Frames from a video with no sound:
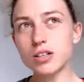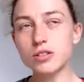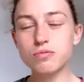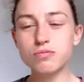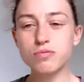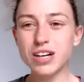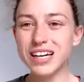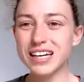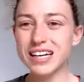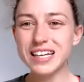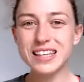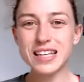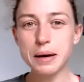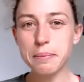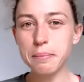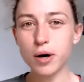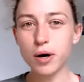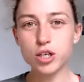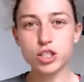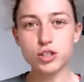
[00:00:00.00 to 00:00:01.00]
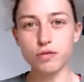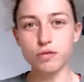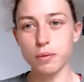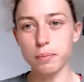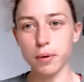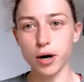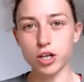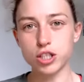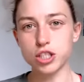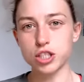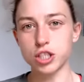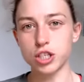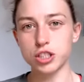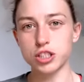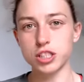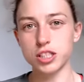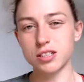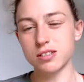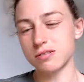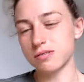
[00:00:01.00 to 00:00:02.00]
Really, they're much of a
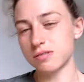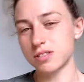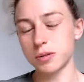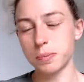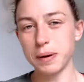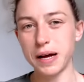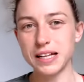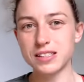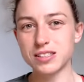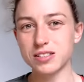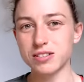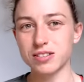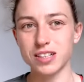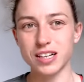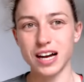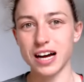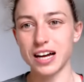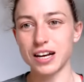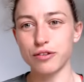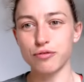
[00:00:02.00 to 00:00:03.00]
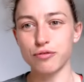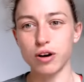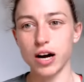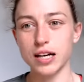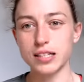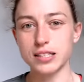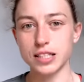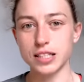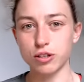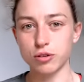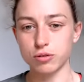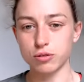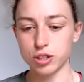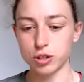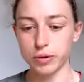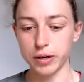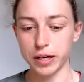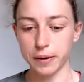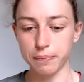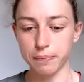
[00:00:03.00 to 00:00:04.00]
muchness. It depends on the kind of riding you're
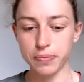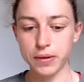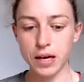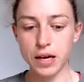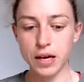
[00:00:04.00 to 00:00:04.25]
doing.